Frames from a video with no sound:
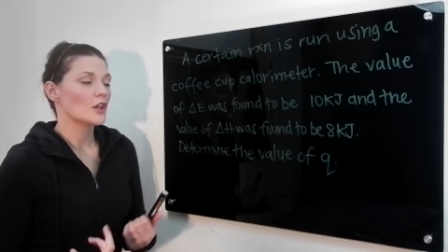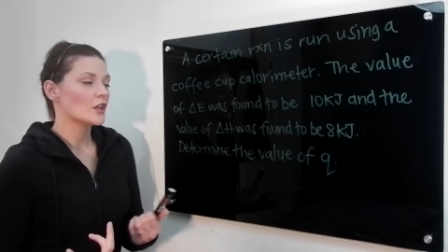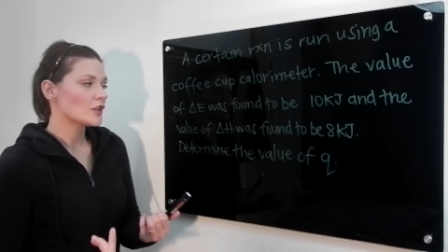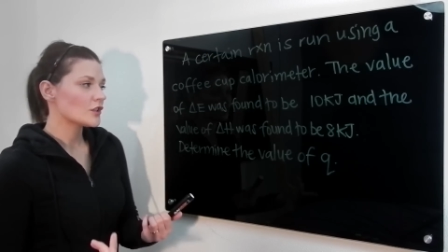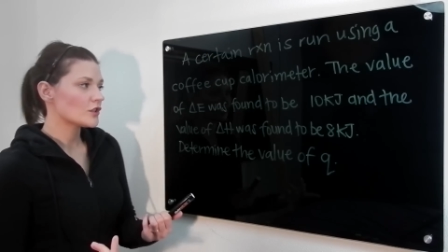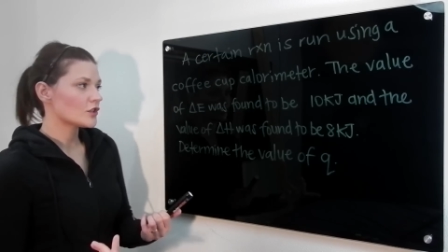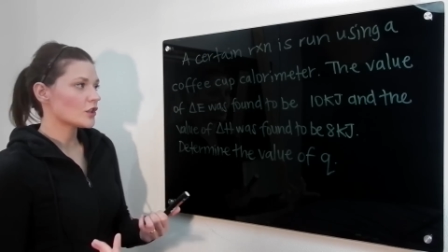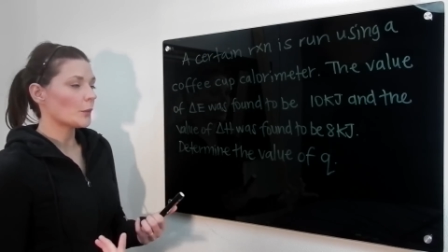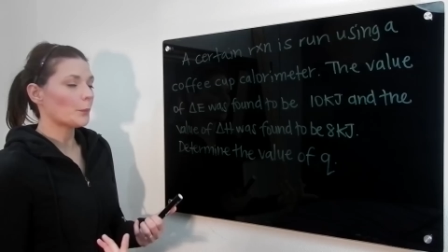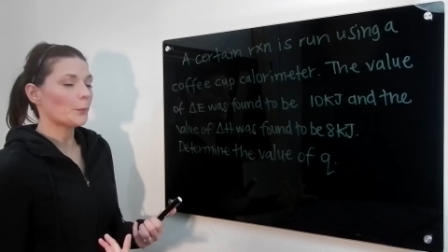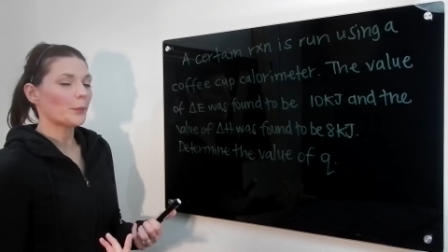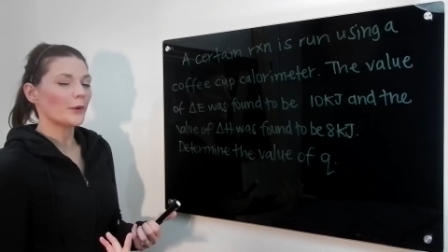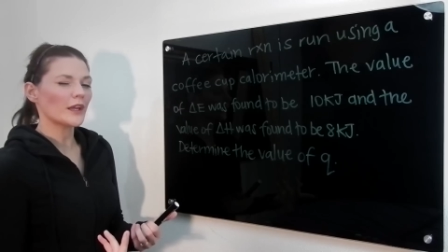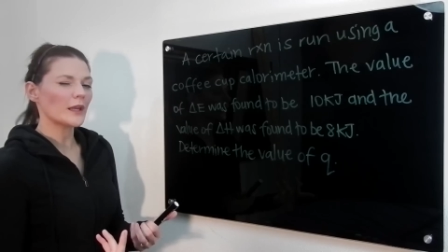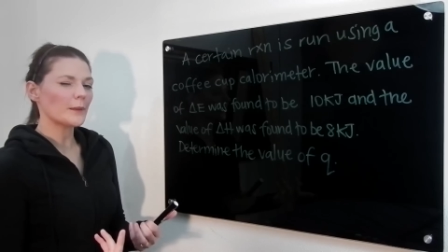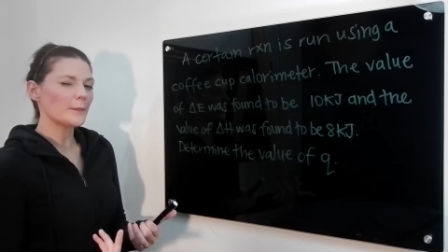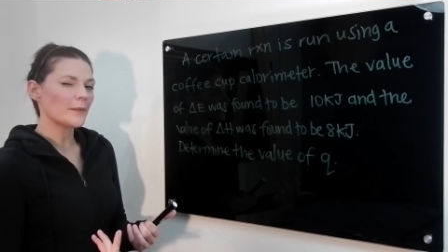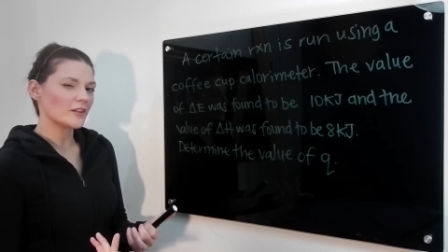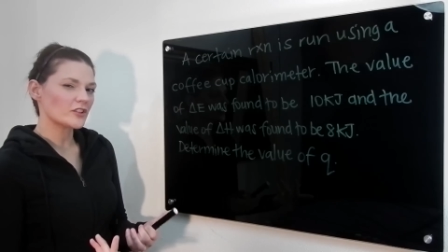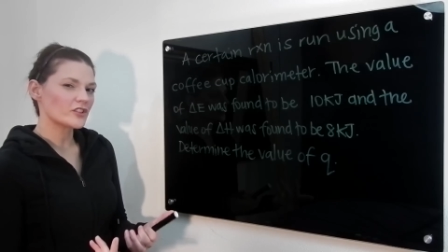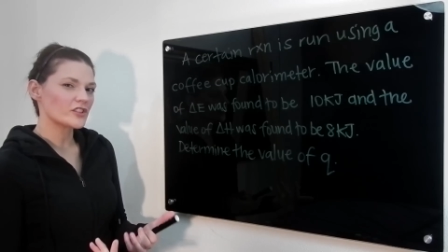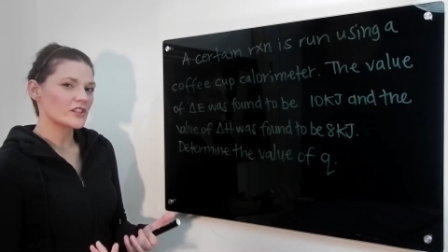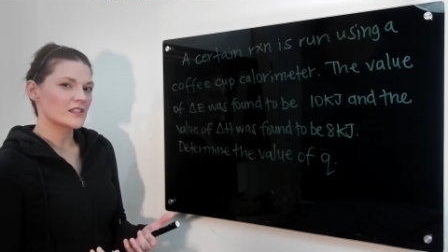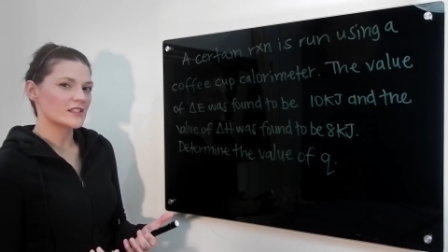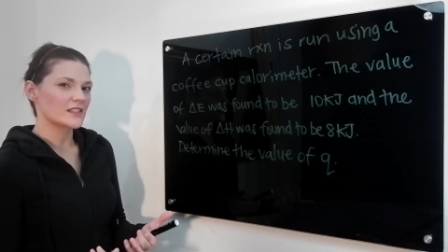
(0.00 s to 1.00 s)
So pretty
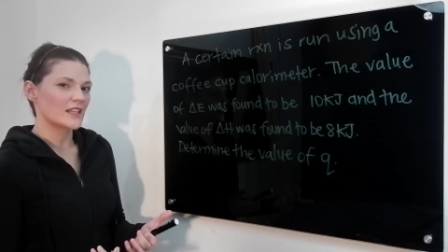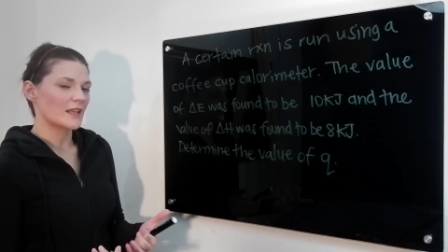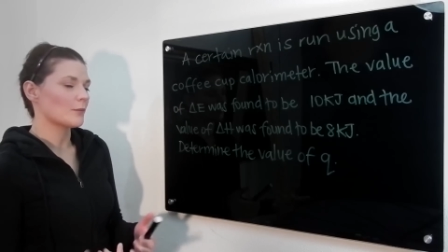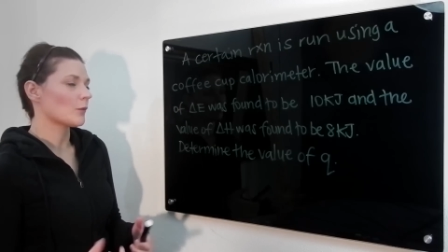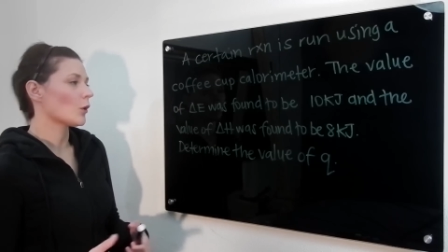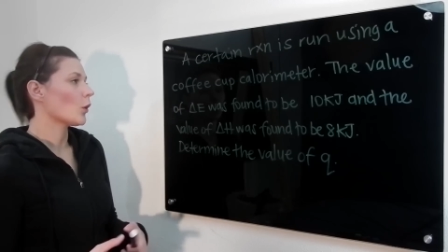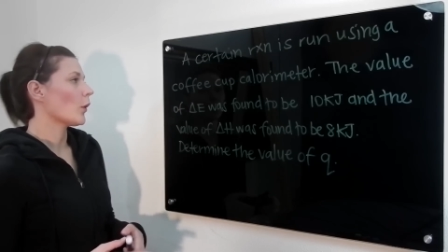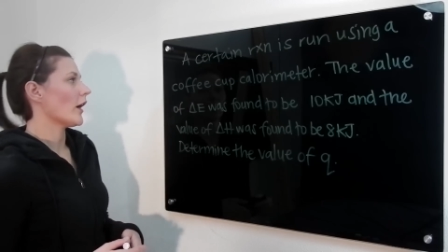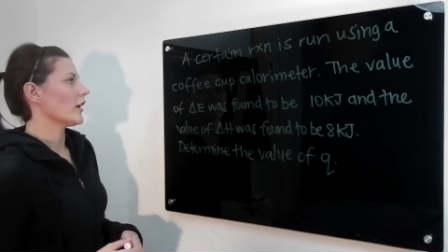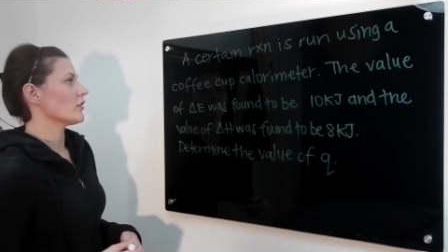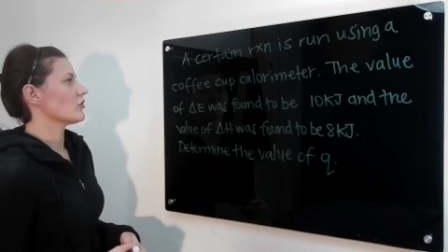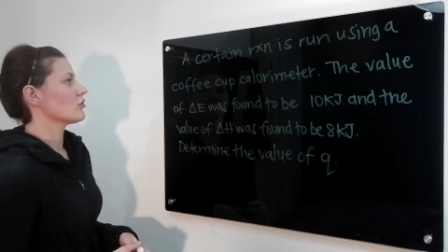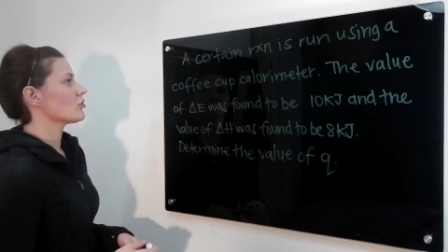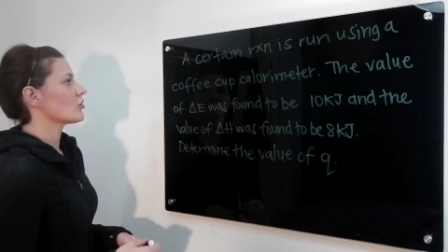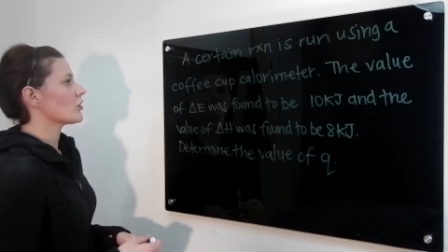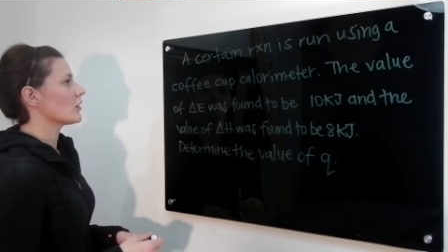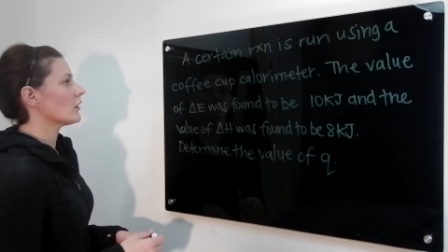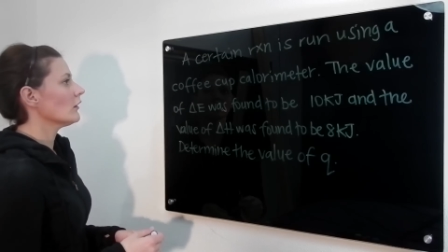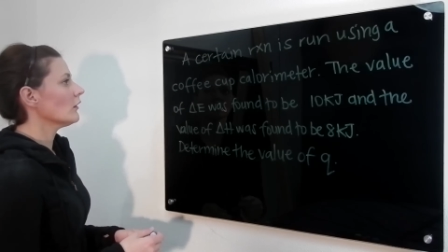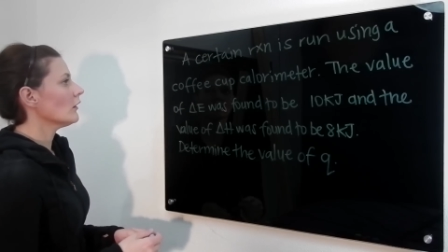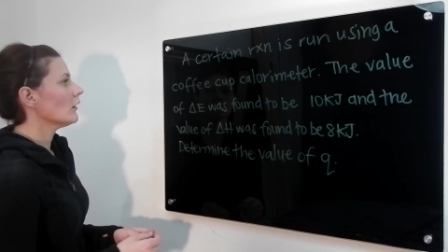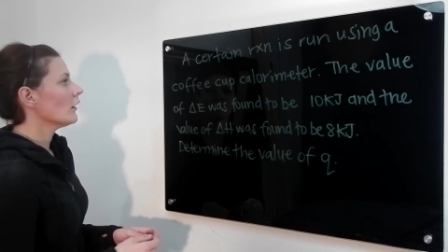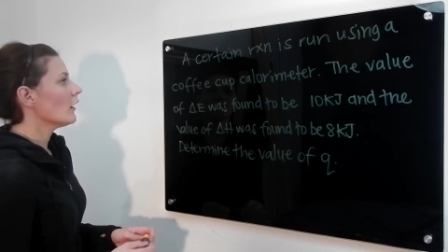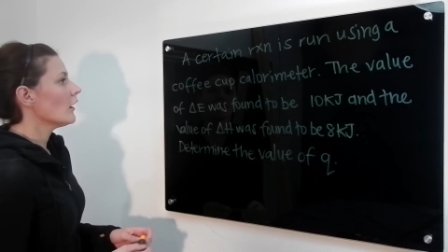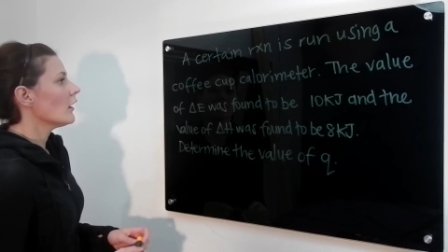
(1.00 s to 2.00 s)
much the same
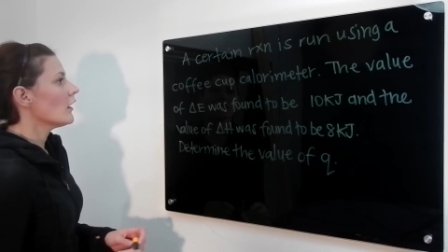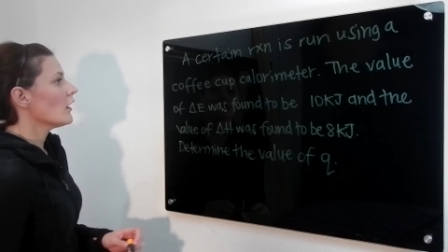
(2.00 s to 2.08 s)
question.